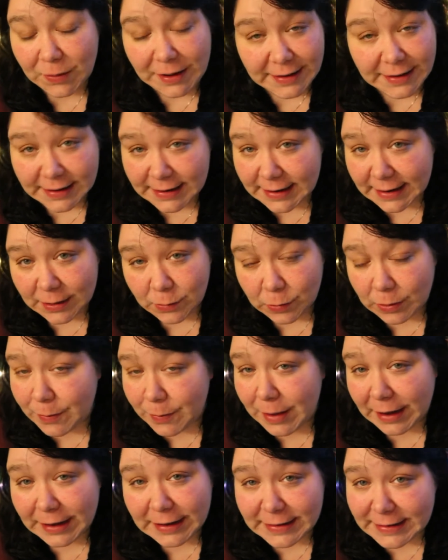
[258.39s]
We did it. We
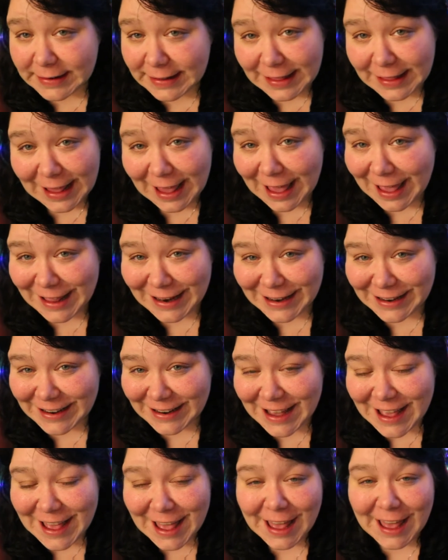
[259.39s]
made it to the
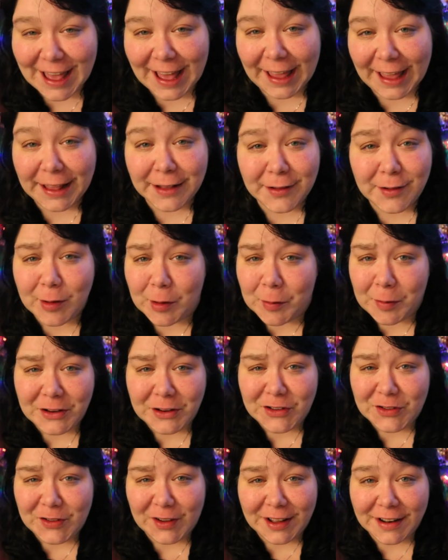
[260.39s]
end. I had so
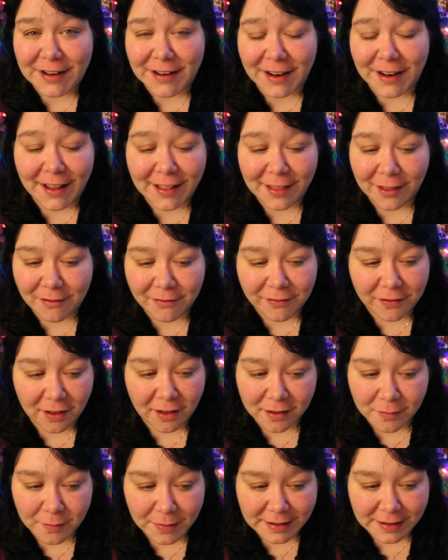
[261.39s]
much fun. I love
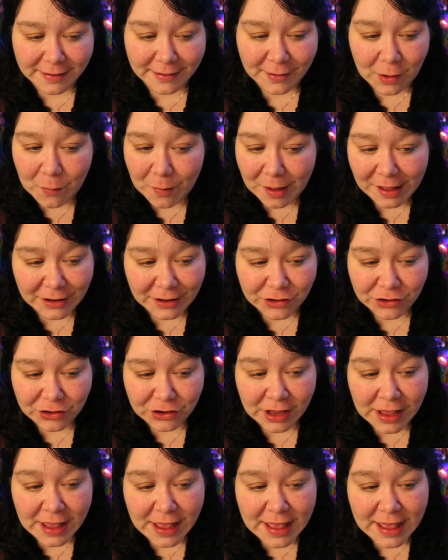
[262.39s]
Vlogmas so
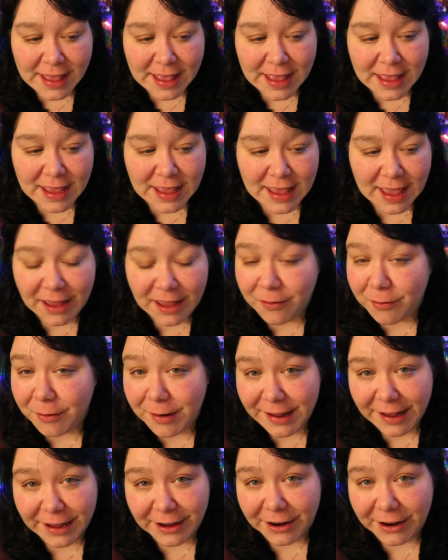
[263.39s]
much
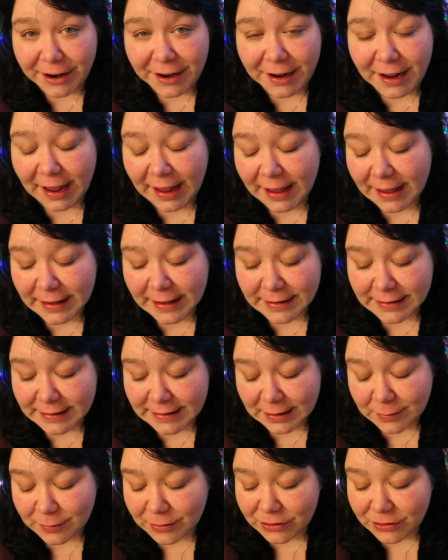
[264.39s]
every year,
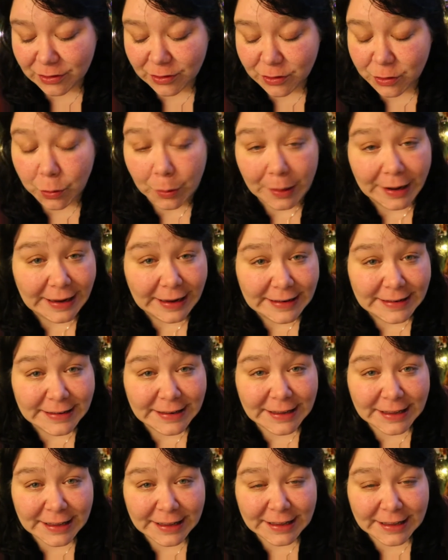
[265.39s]
and it was just
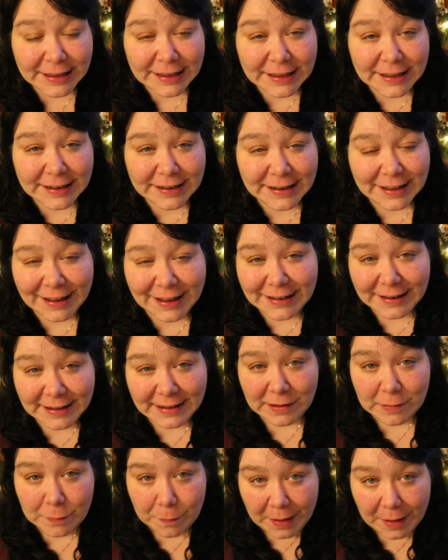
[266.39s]
great to get to
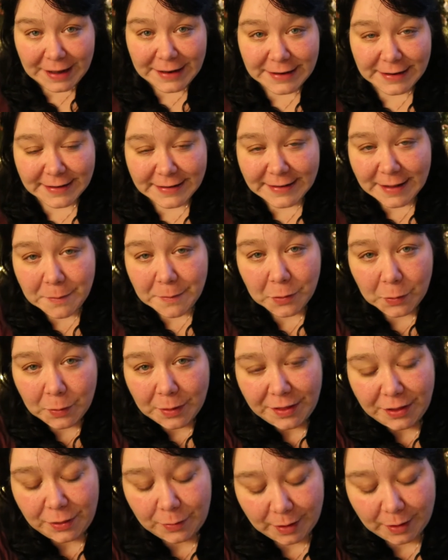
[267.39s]
spend December
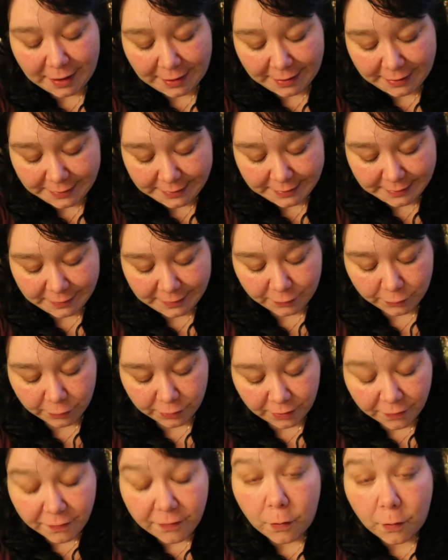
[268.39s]
with you guys
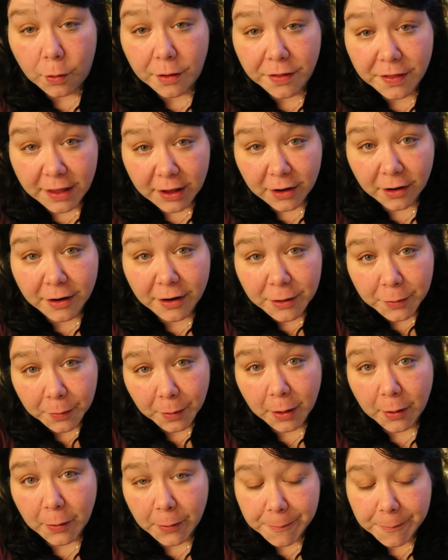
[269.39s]
for the fourth year in a
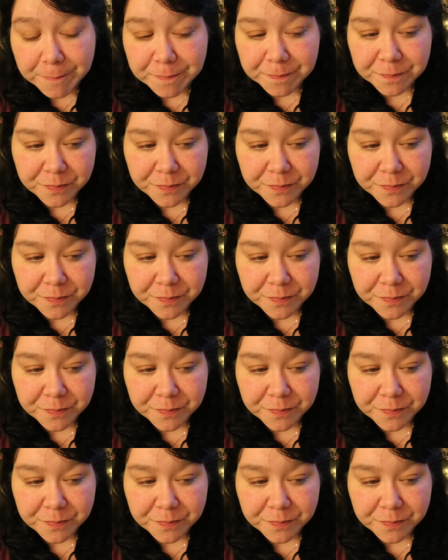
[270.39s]
row.